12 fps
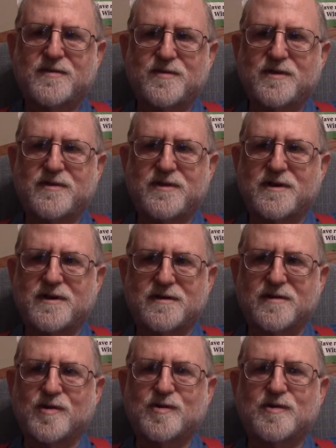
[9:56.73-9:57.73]
with
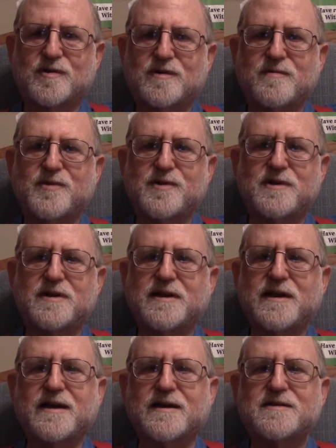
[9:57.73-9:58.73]
local
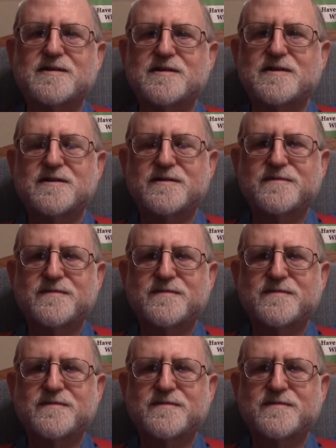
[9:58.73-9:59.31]
community X,